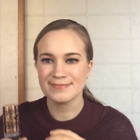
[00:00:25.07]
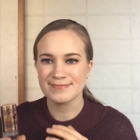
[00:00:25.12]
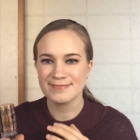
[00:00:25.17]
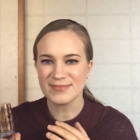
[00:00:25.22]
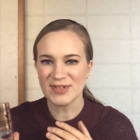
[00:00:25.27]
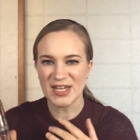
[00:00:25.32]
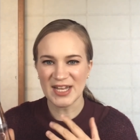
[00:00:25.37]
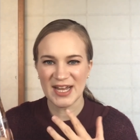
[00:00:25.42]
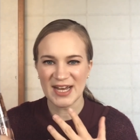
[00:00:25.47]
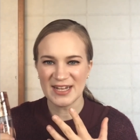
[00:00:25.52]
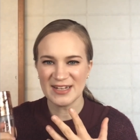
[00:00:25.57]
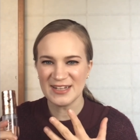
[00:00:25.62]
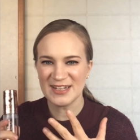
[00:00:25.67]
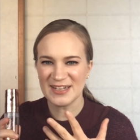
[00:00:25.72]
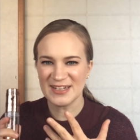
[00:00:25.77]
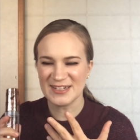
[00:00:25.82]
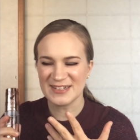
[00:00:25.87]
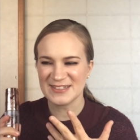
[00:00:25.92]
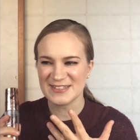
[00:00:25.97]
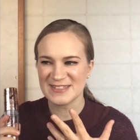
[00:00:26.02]
it had
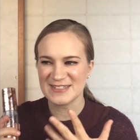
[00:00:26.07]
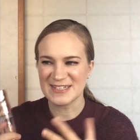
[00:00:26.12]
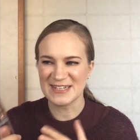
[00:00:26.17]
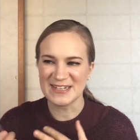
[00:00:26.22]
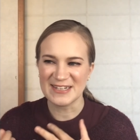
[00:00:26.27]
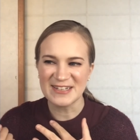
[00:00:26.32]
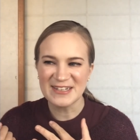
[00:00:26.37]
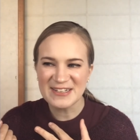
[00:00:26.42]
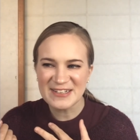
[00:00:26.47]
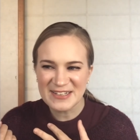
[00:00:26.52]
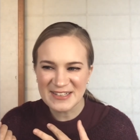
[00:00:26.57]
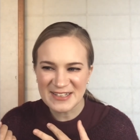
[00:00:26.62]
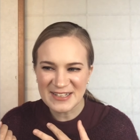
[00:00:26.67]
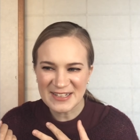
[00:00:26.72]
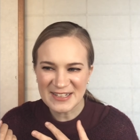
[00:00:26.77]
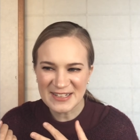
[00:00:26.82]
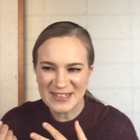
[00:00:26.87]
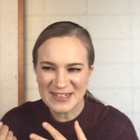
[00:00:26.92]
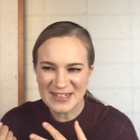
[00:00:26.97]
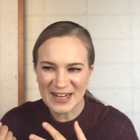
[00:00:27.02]
like a
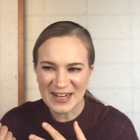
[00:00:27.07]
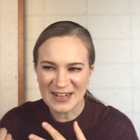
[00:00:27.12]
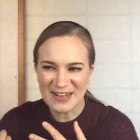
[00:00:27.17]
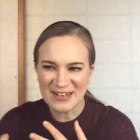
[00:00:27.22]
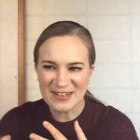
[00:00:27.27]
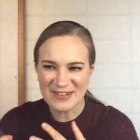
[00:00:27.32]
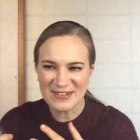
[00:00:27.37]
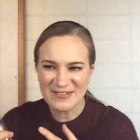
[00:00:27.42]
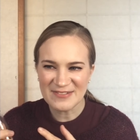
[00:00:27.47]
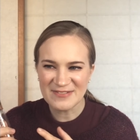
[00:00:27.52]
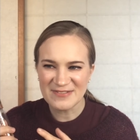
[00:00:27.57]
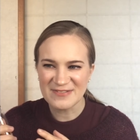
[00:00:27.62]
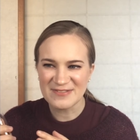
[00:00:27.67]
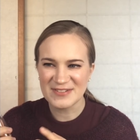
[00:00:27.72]
tingly kind of